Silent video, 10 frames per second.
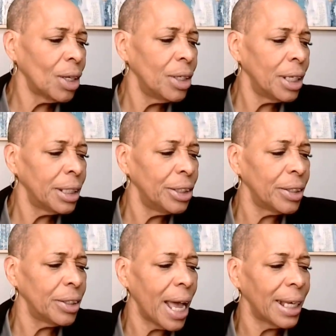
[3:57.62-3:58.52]
you
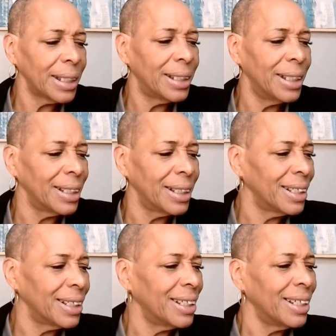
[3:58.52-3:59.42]
guys,
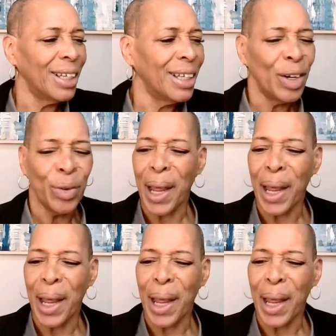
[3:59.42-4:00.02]
what I'm